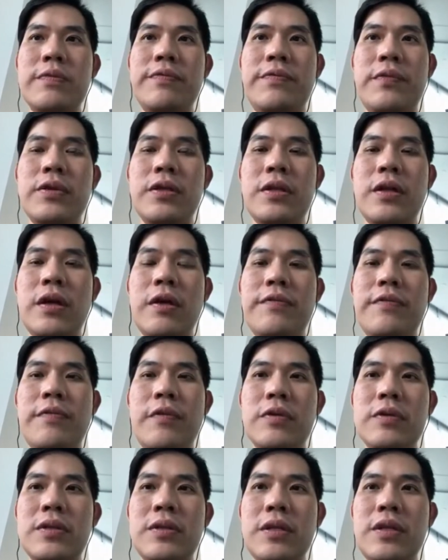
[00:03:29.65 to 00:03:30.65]

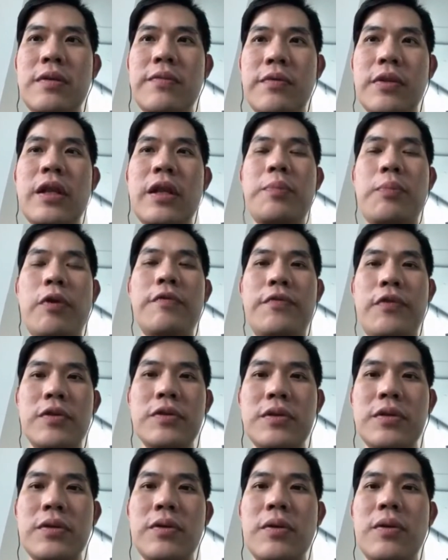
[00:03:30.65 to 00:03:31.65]

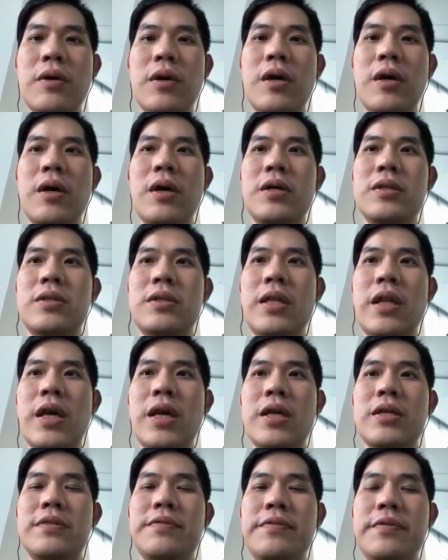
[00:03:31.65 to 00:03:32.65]

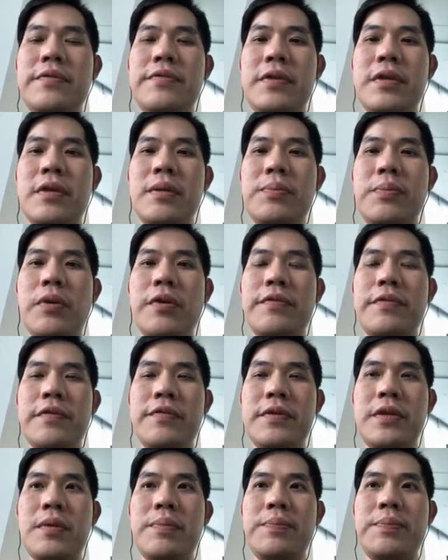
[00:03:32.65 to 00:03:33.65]

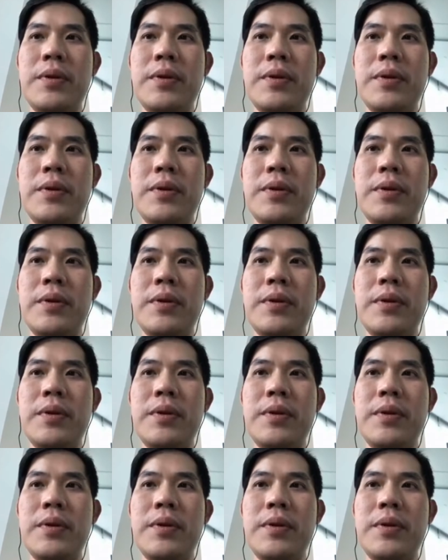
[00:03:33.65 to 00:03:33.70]
49.40/50.50